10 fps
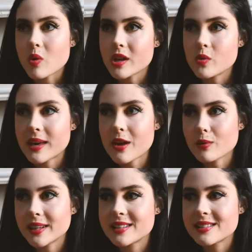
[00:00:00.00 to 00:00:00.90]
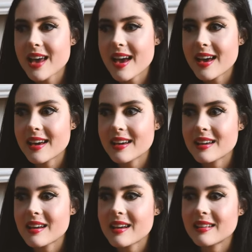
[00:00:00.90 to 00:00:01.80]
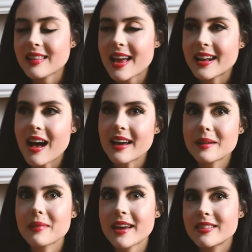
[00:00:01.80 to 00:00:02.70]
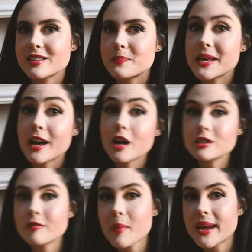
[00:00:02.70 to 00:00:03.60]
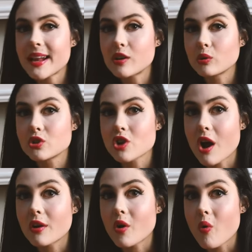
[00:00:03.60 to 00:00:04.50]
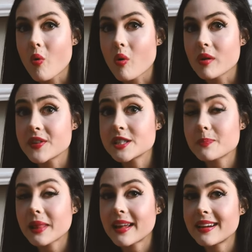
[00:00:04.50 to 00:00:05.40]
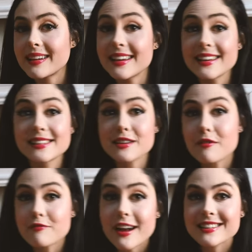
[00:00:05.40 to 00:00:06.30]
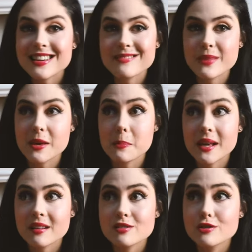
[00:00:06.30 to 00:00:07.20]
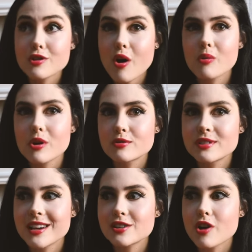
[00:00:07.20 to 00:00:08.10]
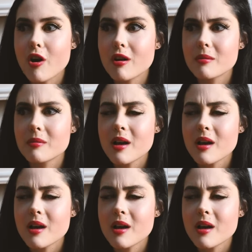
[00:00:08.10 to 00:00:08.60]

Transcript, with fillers: why you can't really say, like, I am like this because of my natal chart, or this planet is affecting me, because no, those things aren't